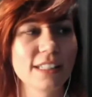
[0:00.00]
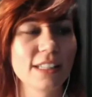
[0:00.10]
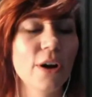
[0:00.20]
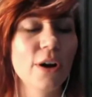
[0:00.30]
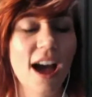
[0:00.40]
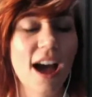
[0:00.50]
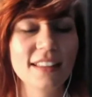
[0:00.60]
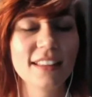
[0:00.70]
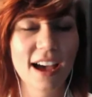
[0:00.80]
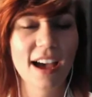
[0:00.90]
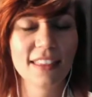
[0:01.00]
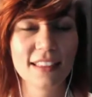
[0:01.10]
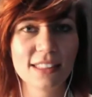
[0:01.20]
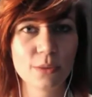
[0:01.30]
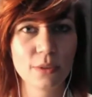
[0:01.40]
So I think
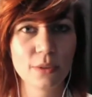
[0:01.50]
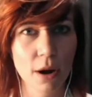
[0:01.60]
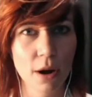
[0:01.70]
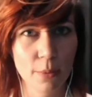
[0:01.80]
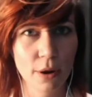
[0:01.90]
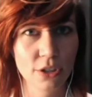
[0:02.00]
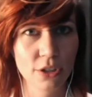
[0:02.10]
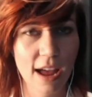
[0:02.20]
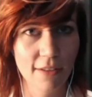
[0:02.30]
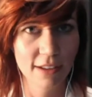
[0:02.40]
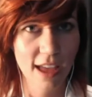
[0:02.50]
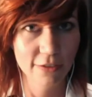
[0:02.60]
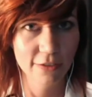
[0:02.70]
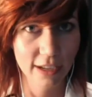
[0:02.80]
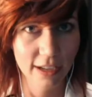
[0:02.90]
that's a really smart approach, and having
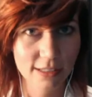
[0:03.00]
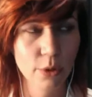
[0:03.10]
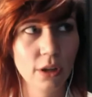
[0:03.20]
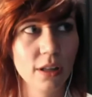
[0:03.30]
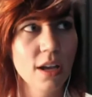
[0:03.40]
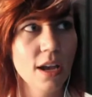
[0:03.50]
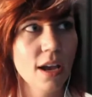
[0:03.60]
that flexible